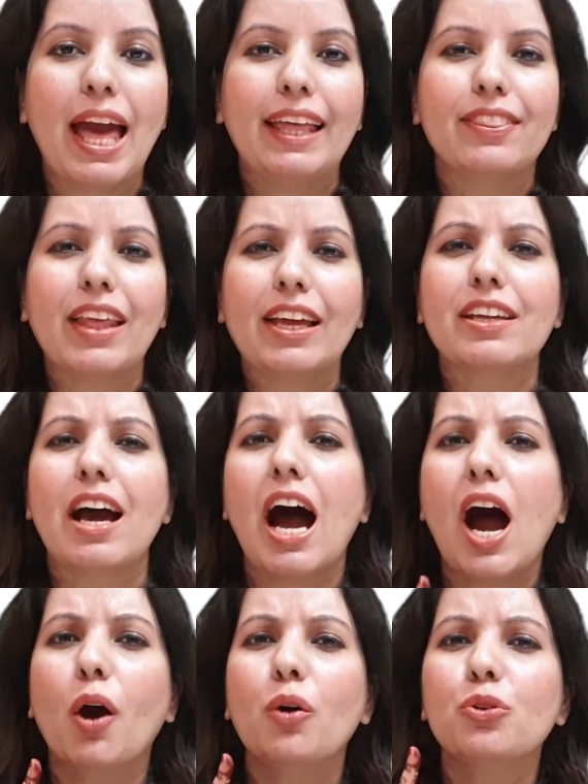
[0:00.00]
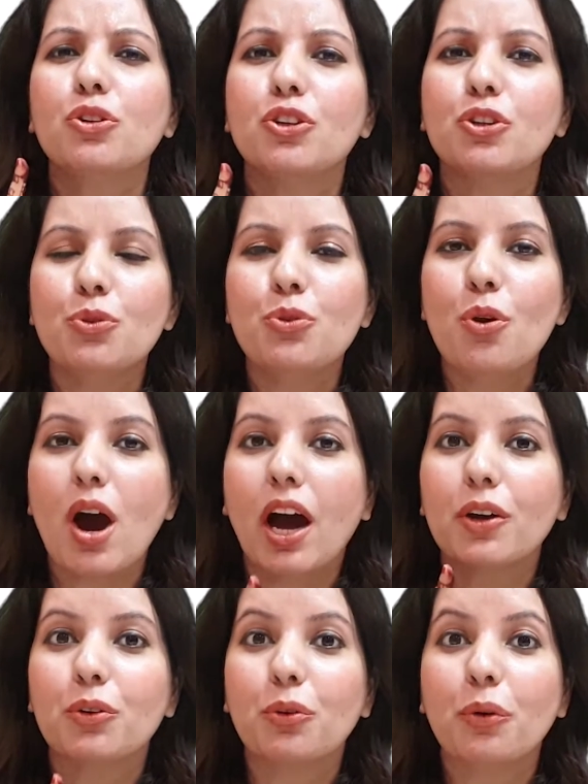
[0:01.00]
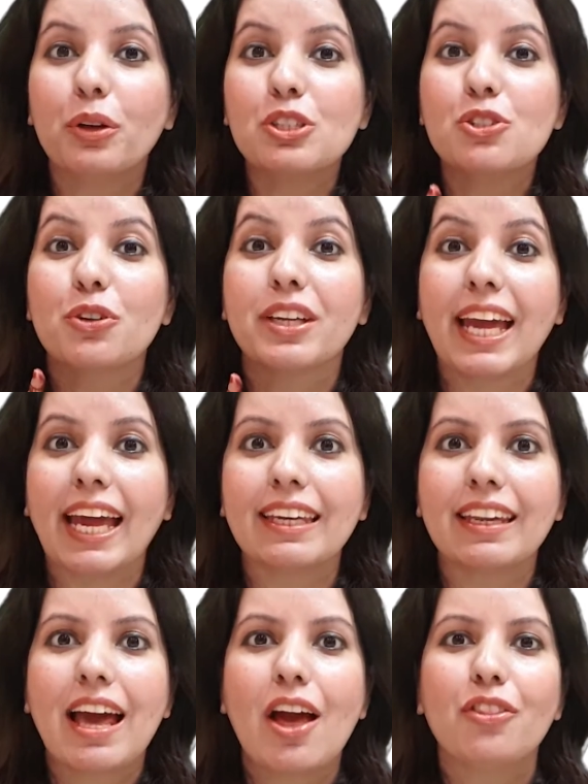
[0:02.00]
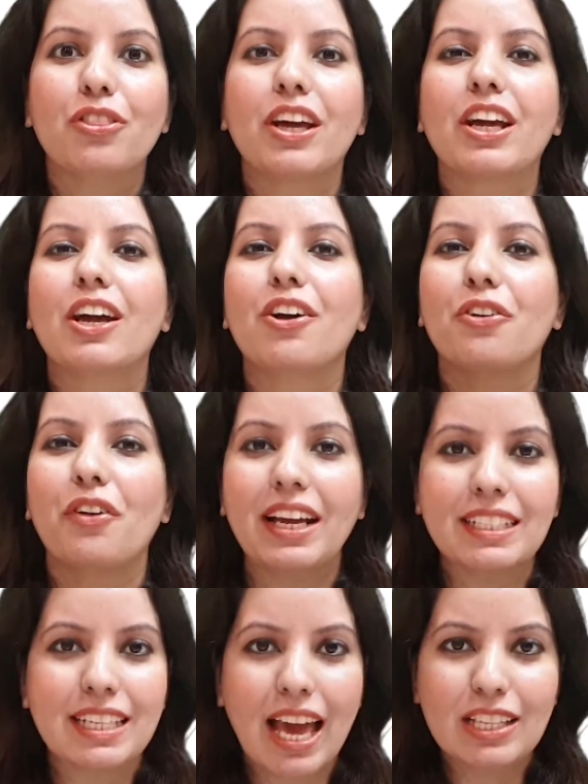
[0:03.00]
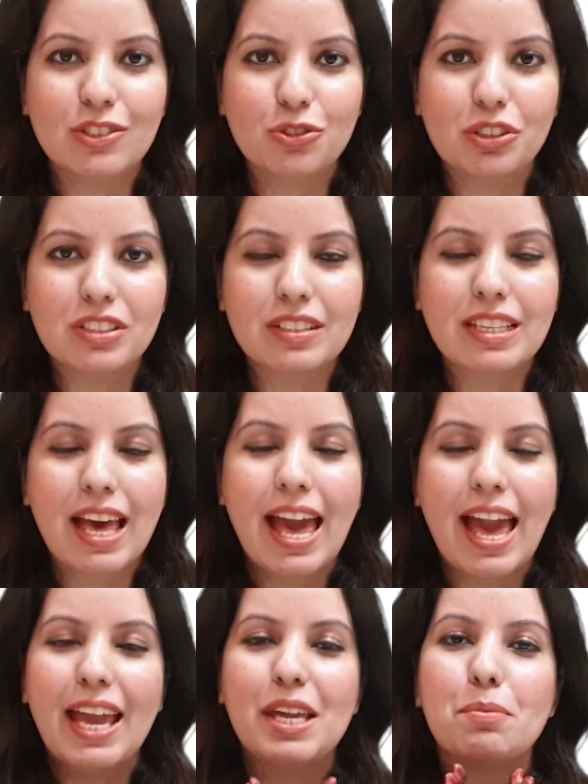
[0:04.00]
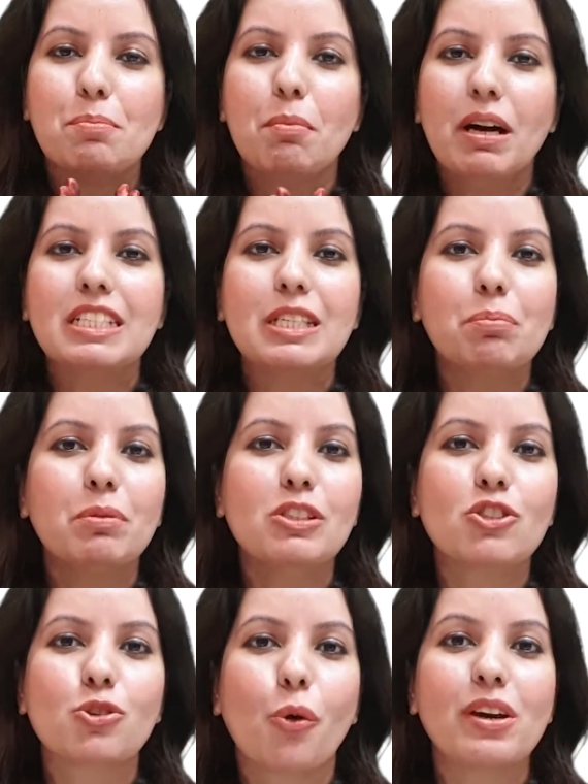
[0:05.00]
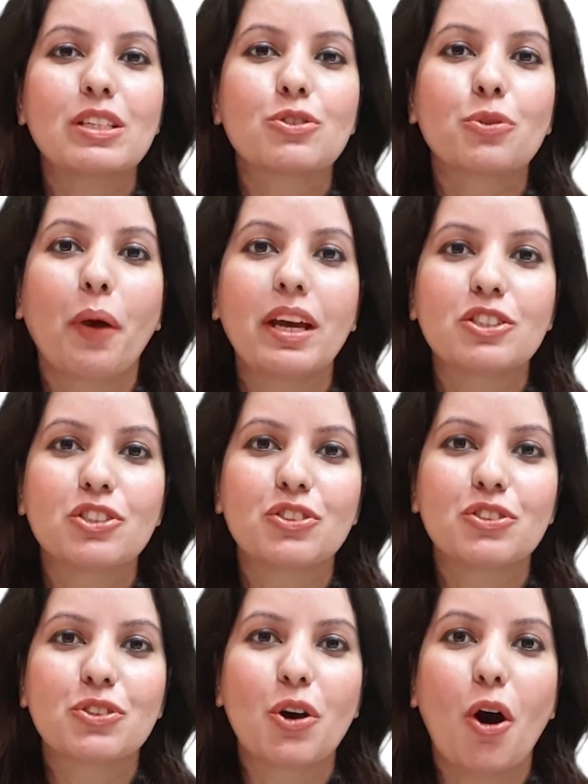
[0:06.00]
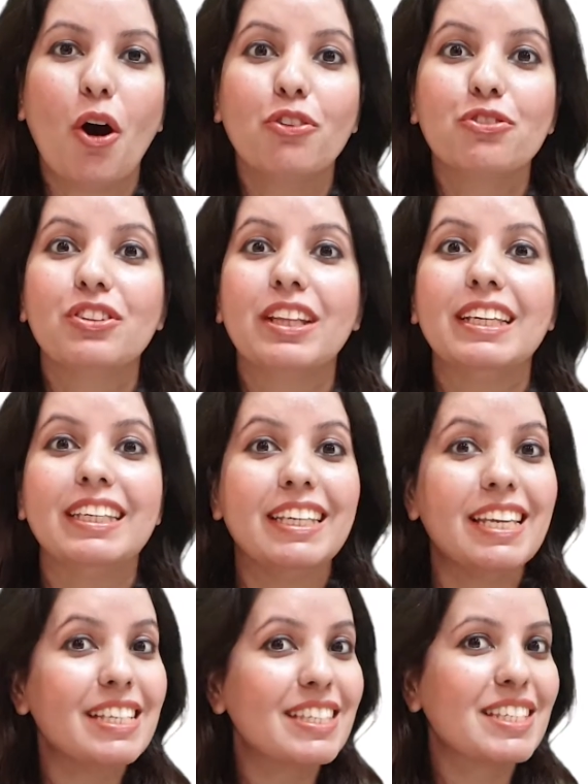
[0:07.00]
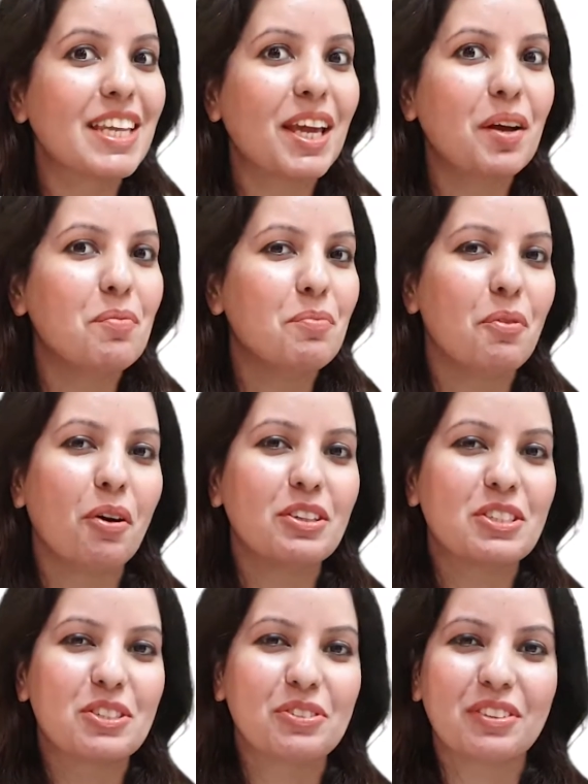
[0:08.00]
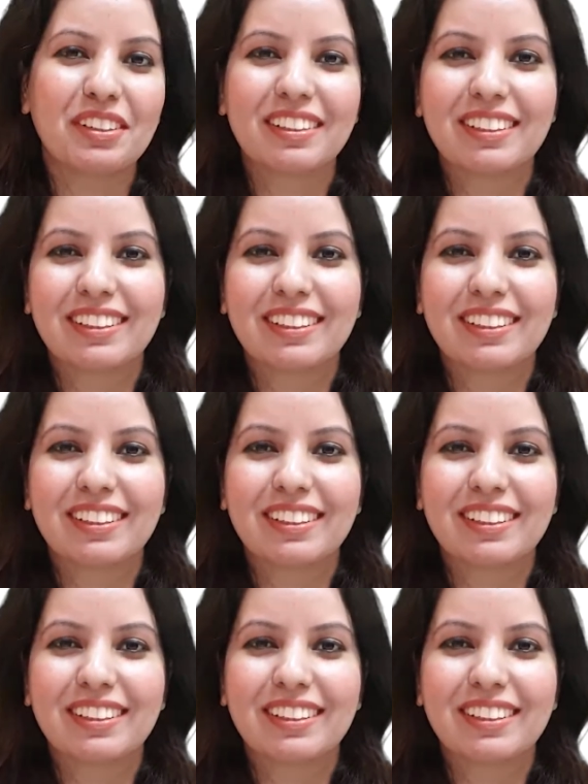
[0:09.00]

that how you are going to get the correct answers in multiple choice questions of the listening module.